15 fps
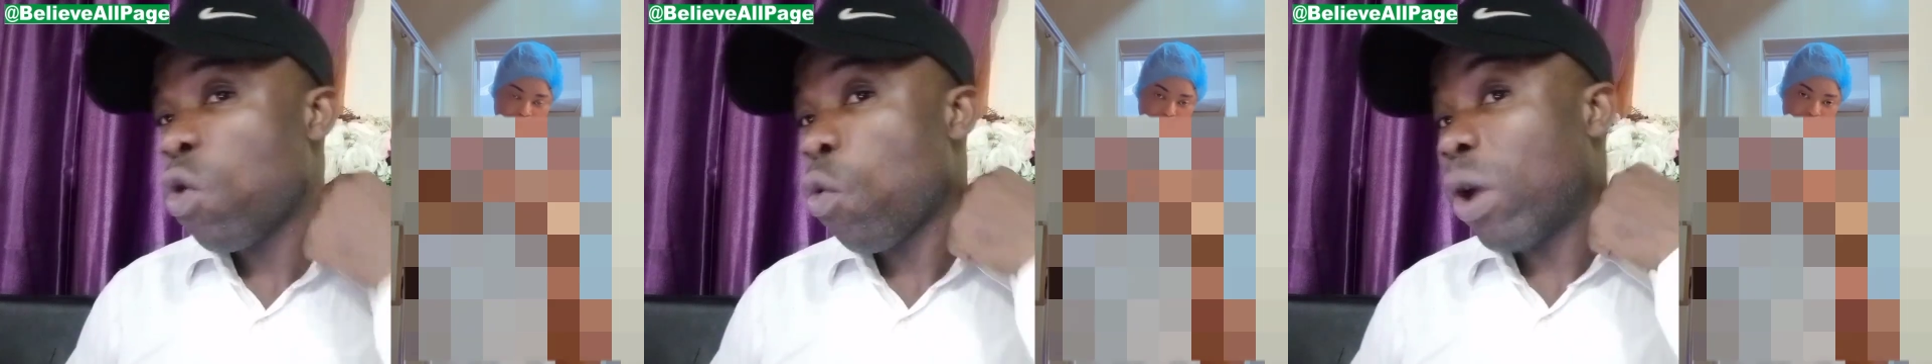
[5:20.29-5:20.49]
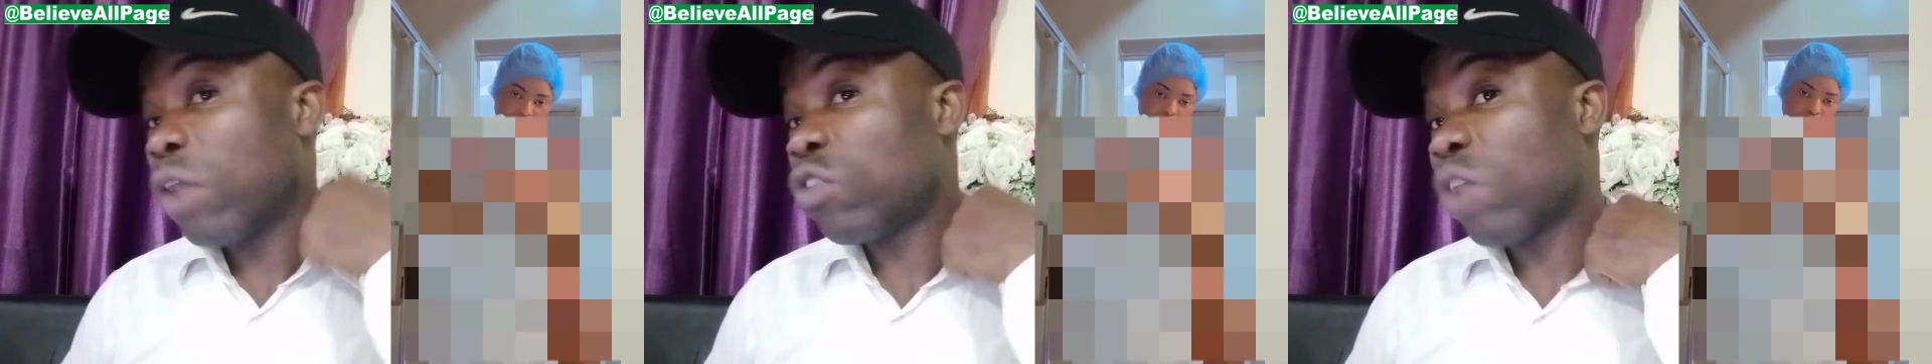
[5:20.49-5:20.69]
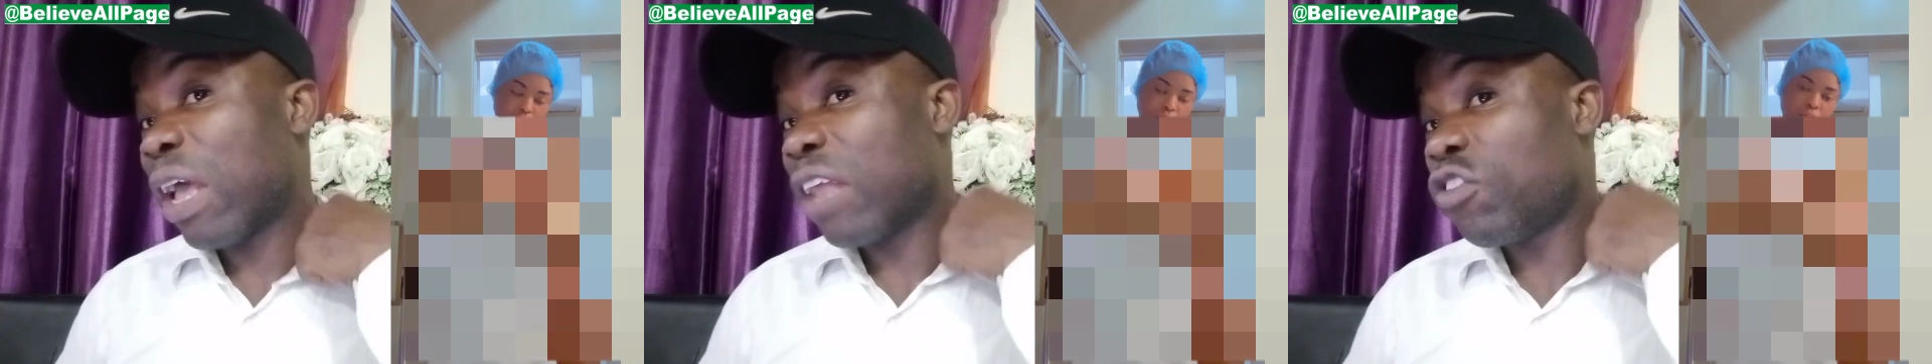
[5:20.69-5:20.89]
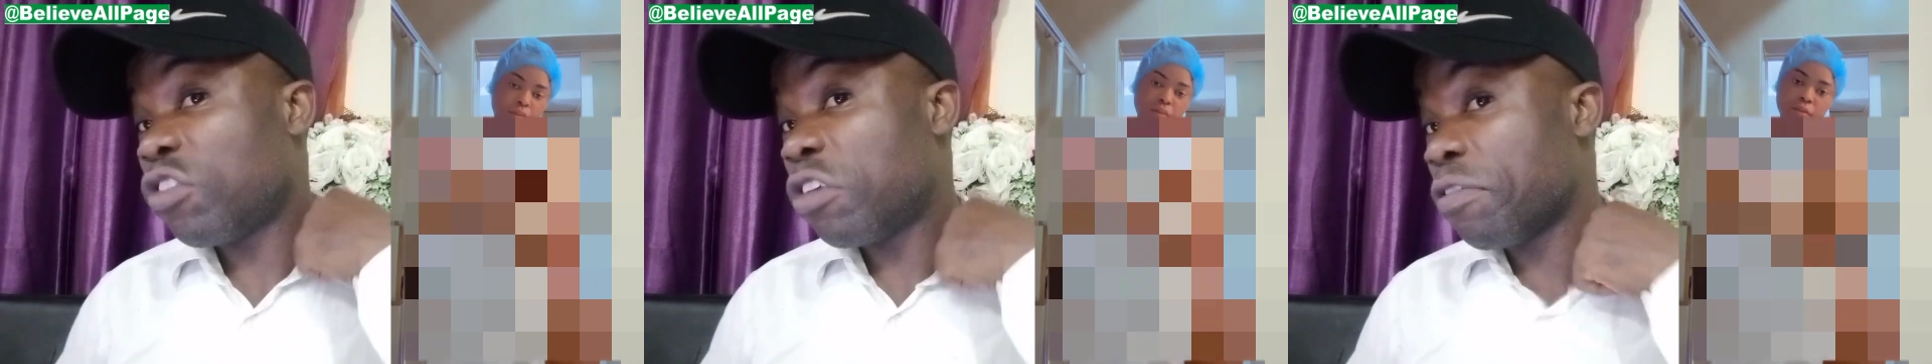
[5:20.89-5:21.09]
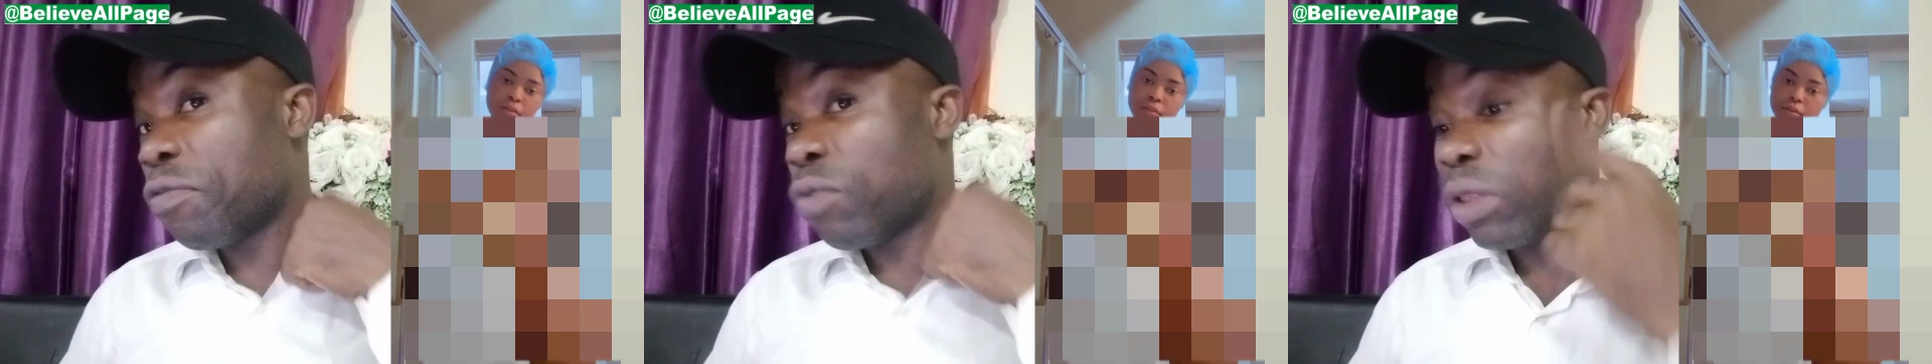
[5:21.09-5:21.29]
wants to
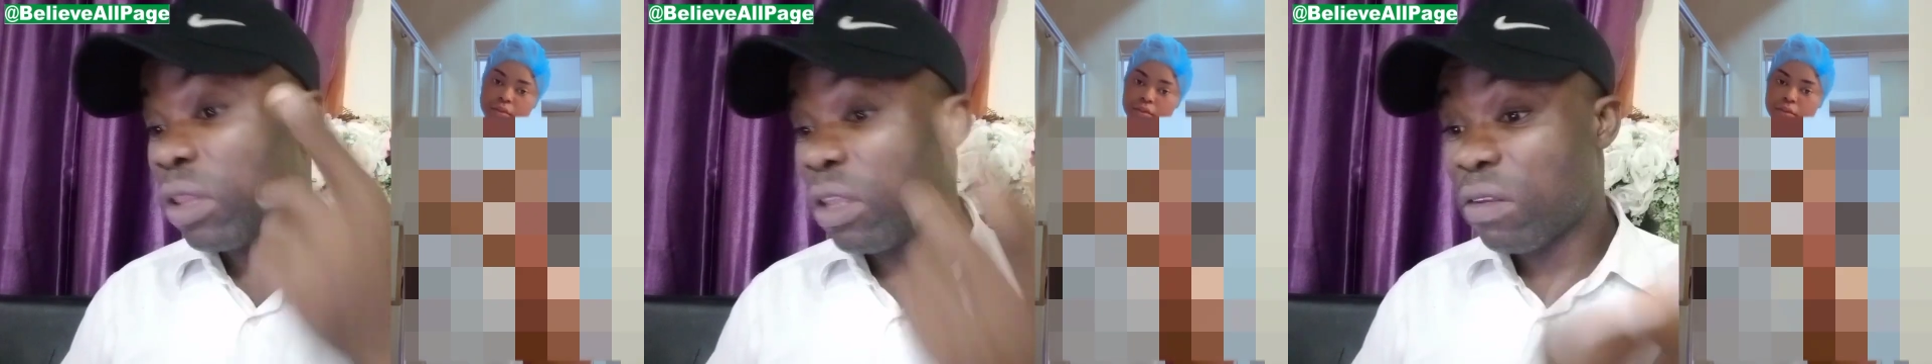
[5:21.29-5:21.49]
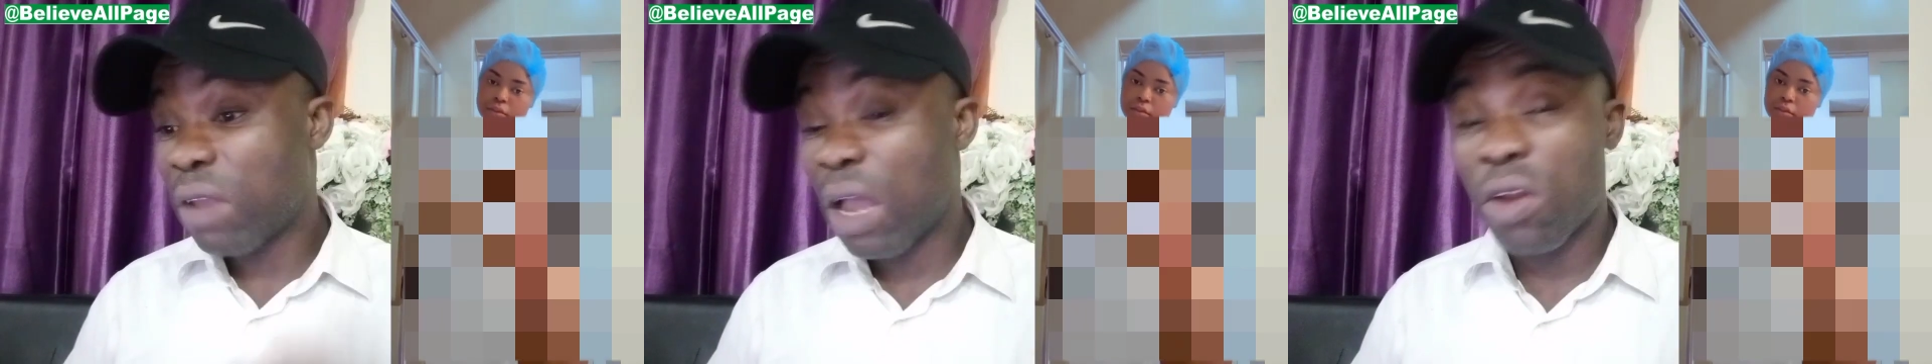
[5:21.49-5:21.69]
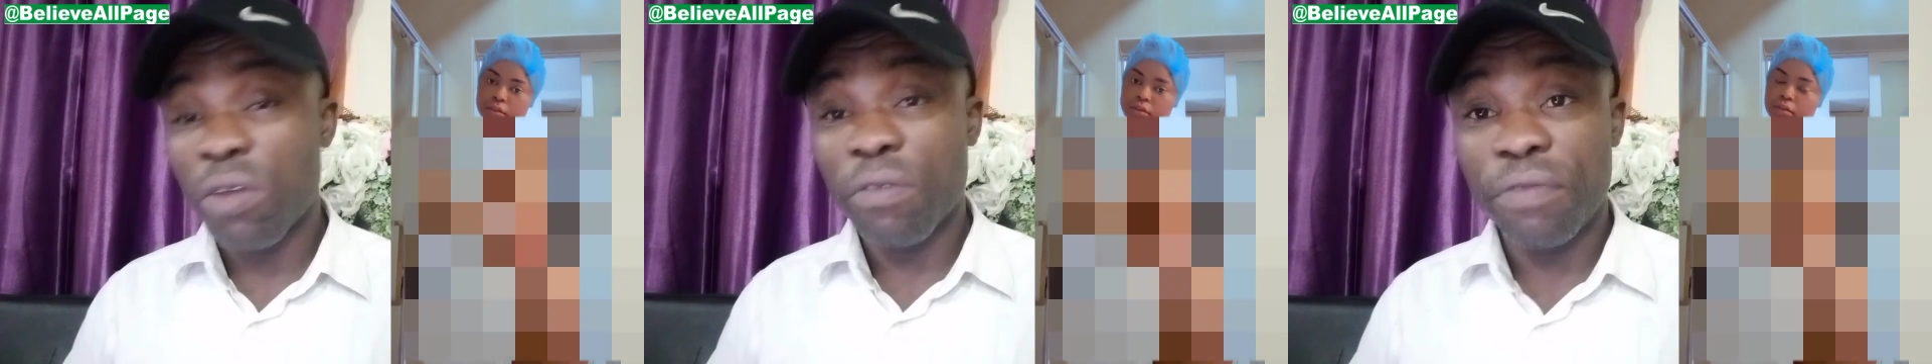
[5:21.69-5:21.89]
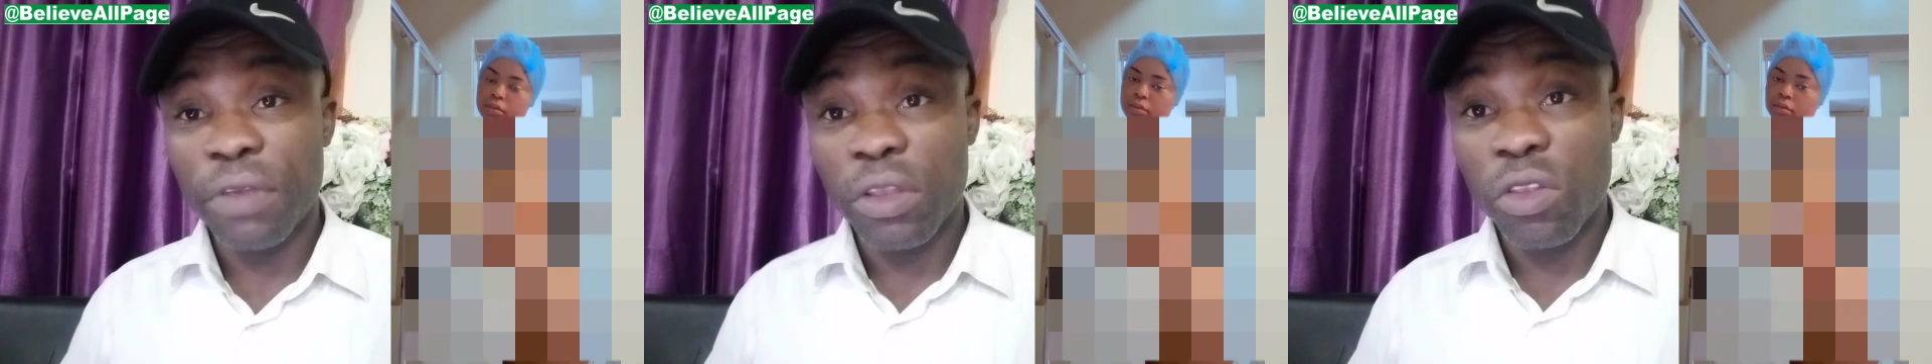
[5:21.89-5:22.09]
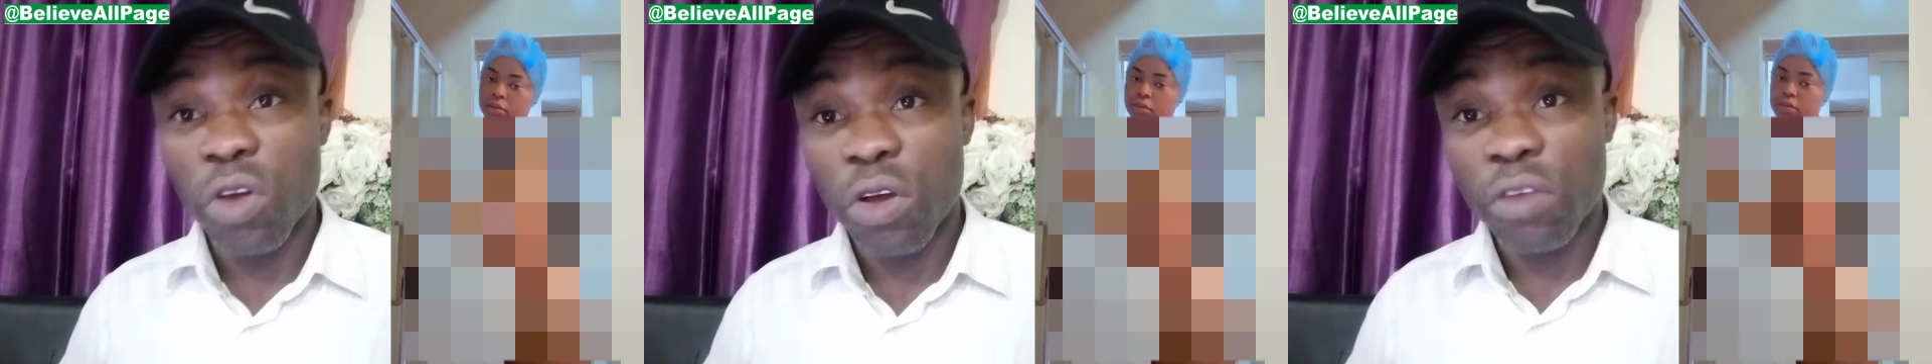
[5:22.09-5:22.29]
achieve with this kind of video